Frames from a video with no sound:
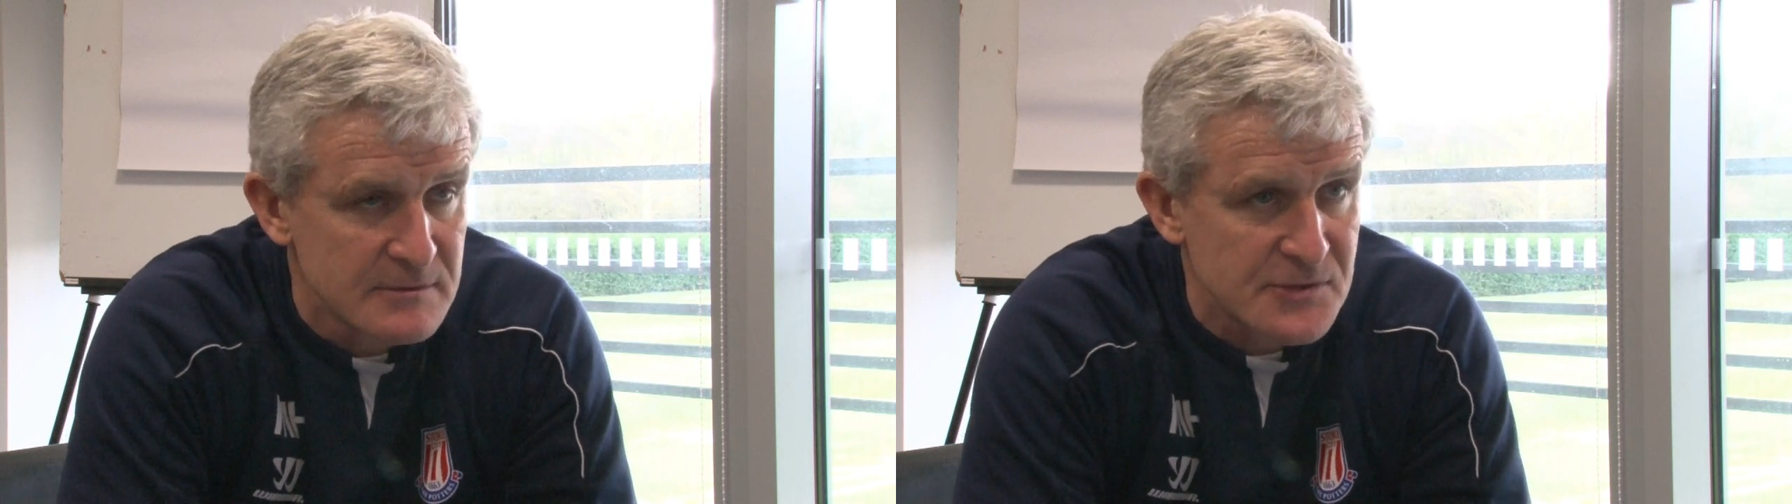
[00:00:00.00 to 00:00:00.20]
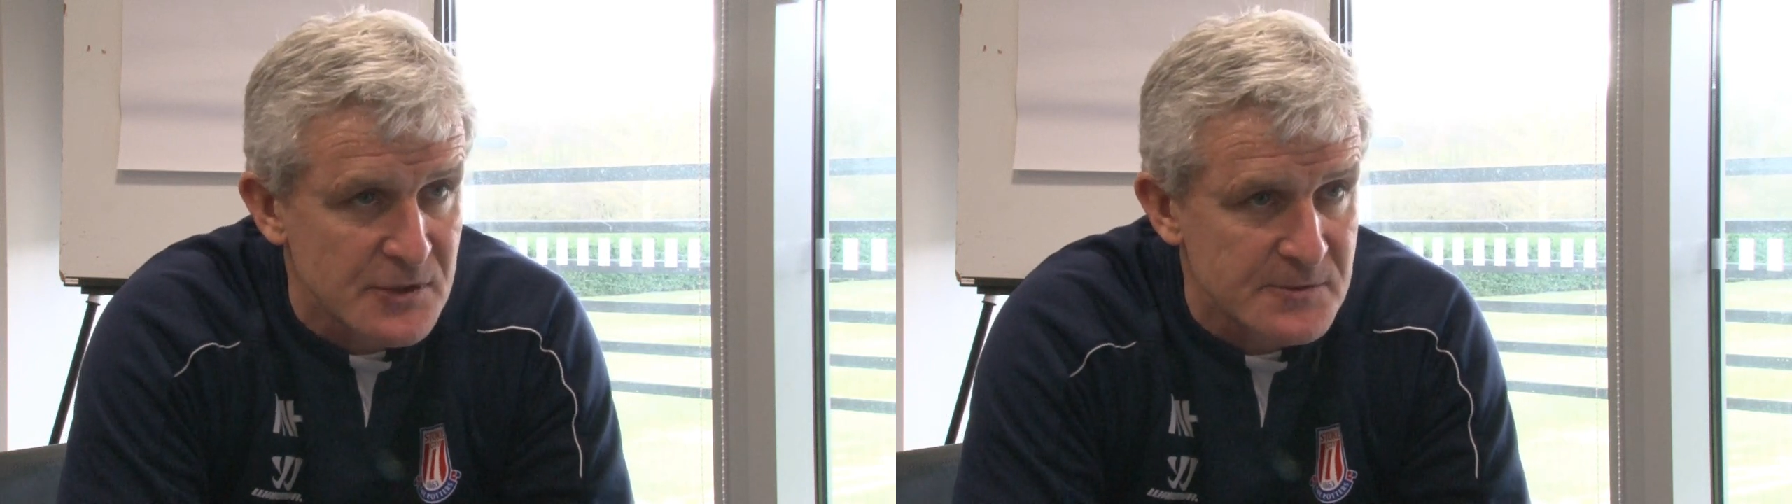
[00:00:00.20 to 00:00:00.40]

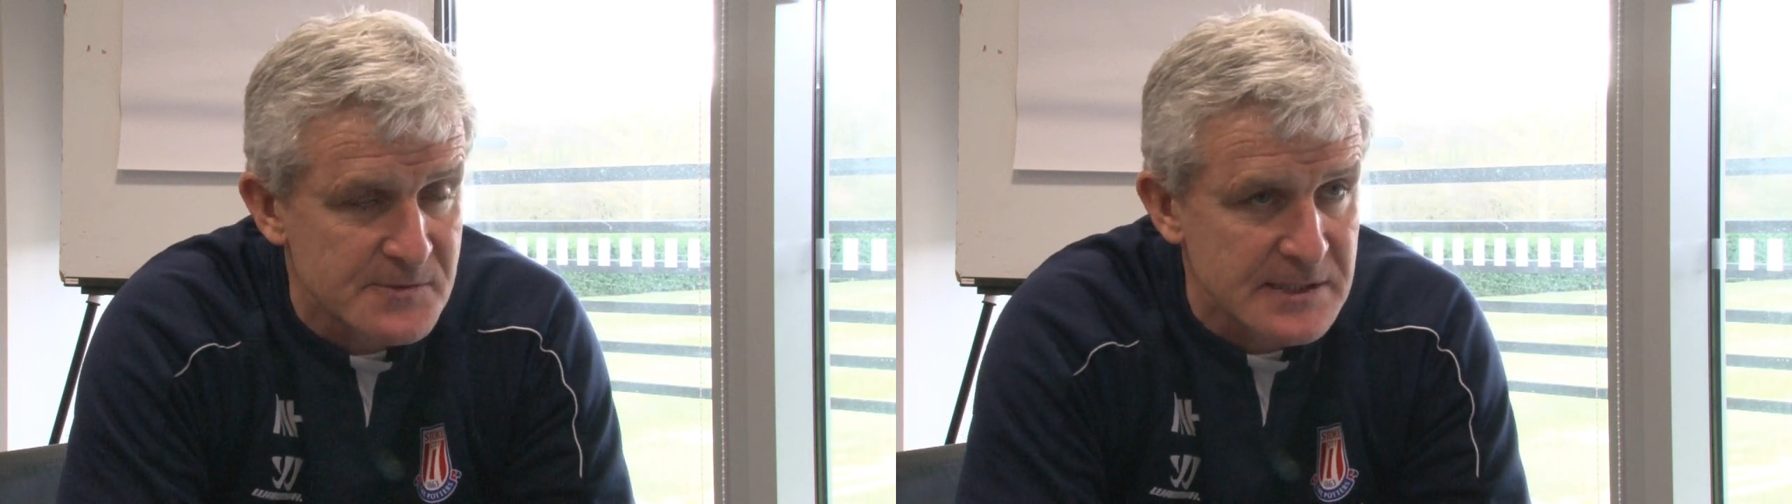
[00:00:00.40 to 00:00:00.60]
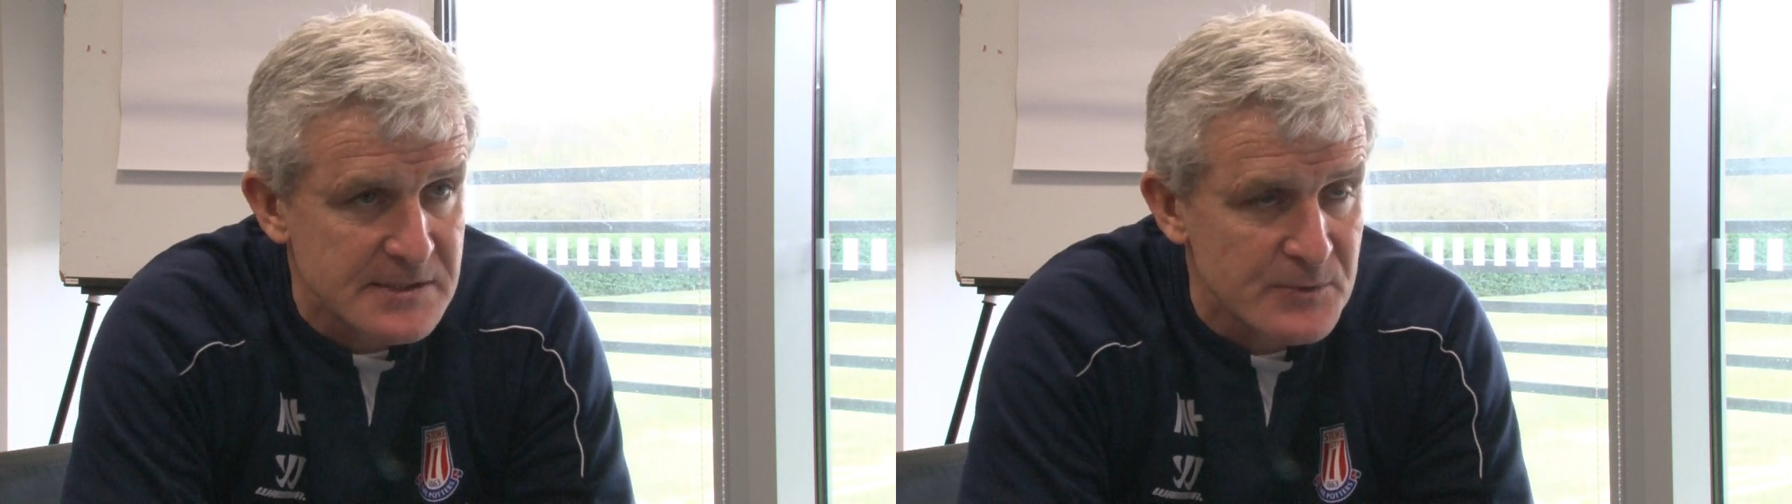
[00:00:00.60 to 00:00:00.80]

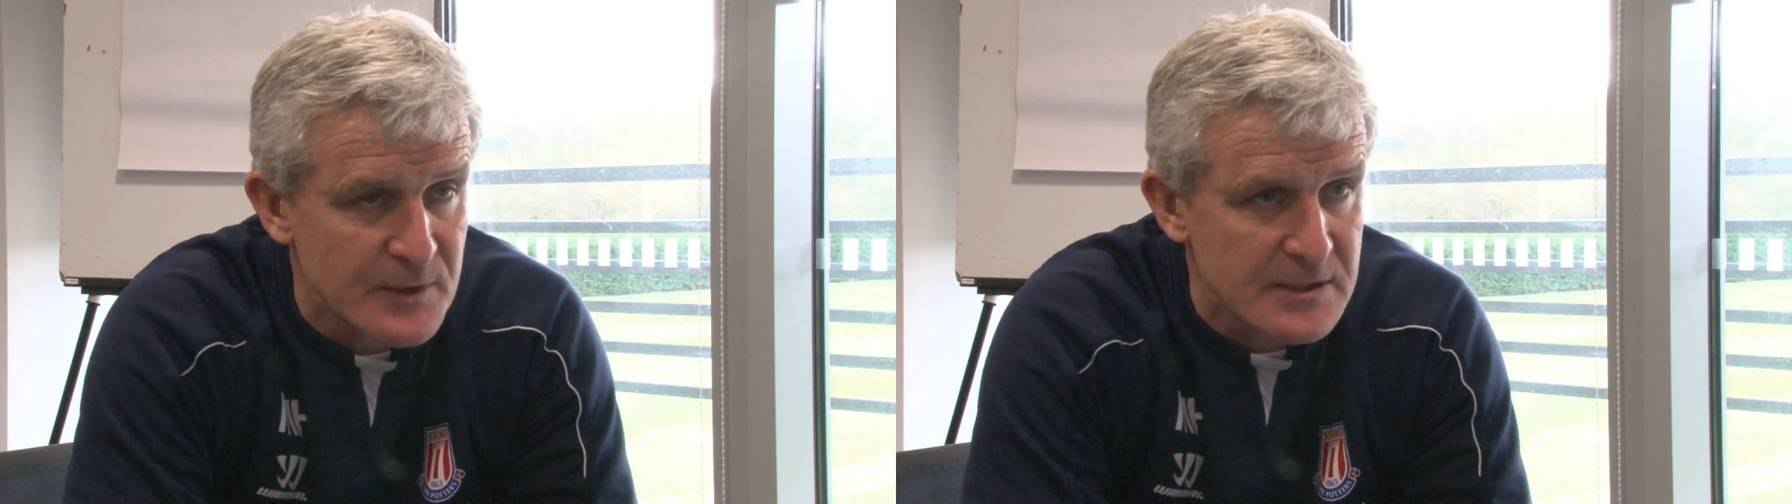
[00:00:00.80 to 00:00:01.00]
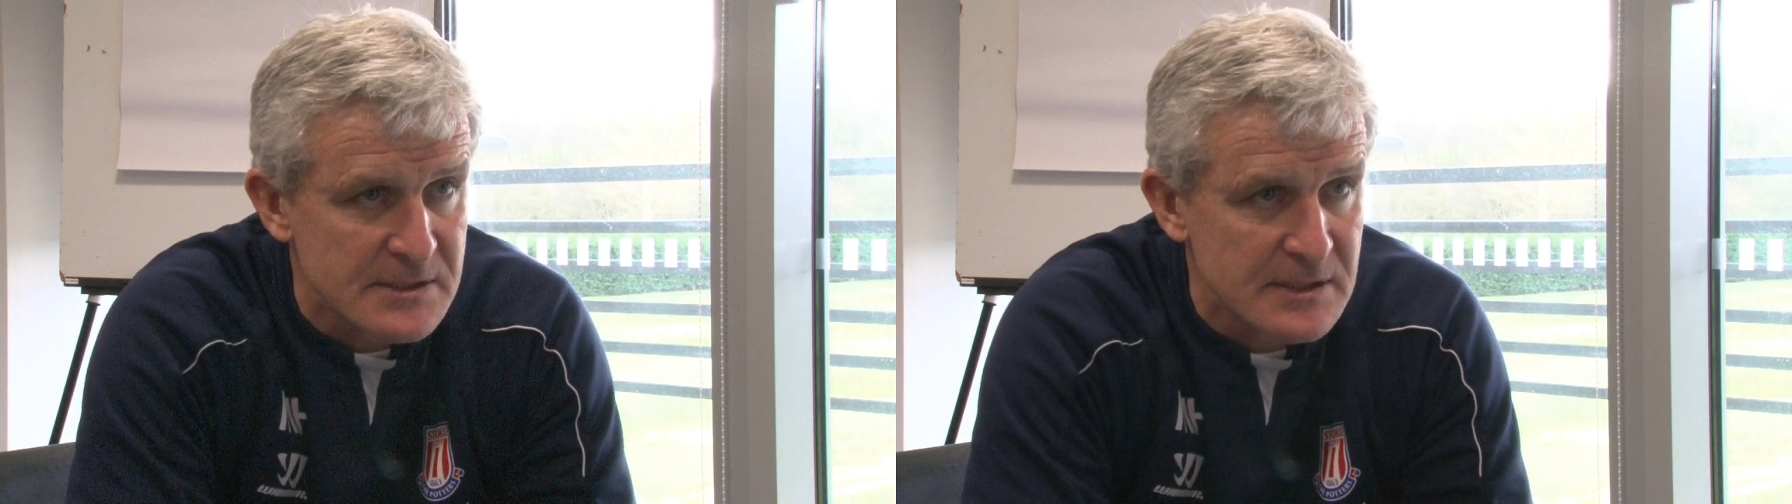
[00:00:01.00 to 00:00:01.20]
circumstances
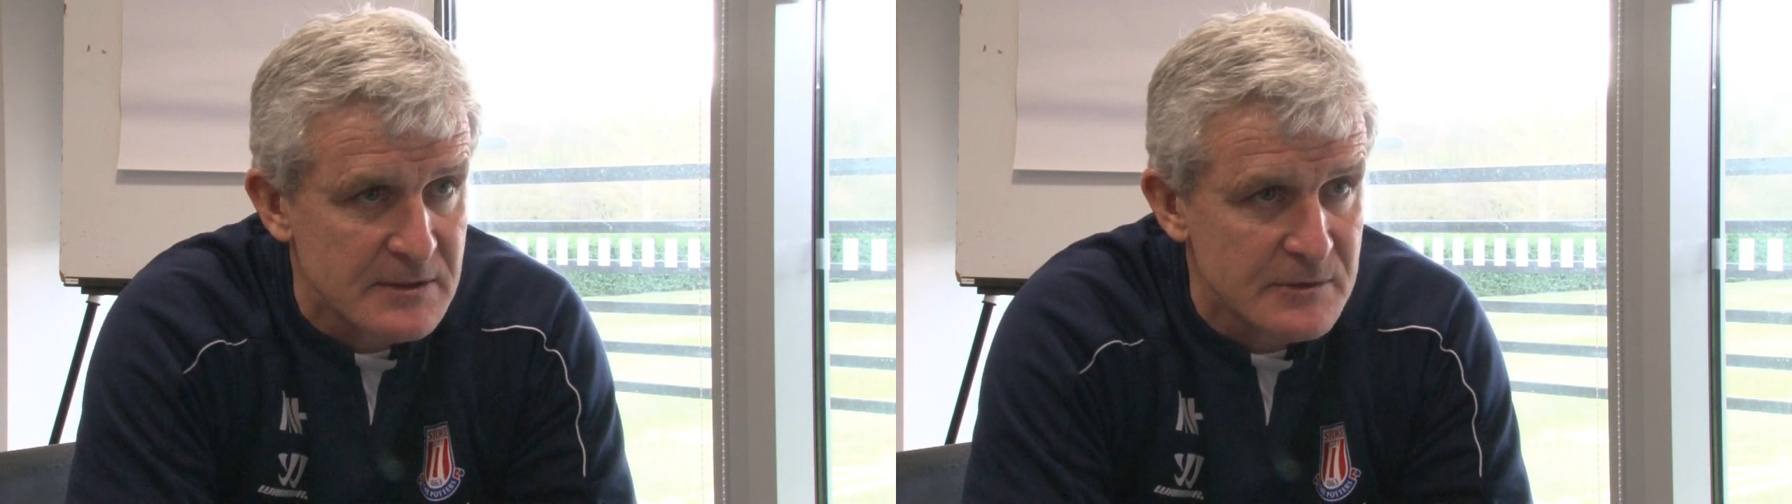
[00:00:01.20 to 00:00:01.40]
we had to deal